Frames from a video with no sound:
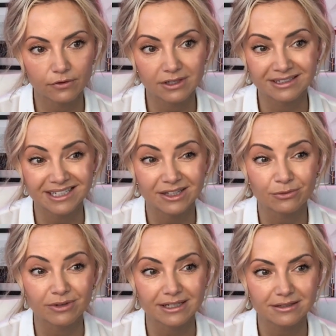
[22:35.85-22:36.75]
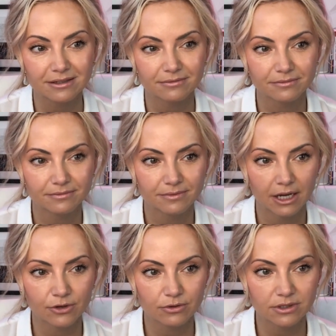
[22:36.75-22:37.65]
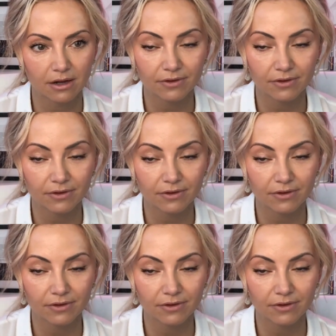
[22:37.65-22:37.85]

You didn't take the risk on yourself.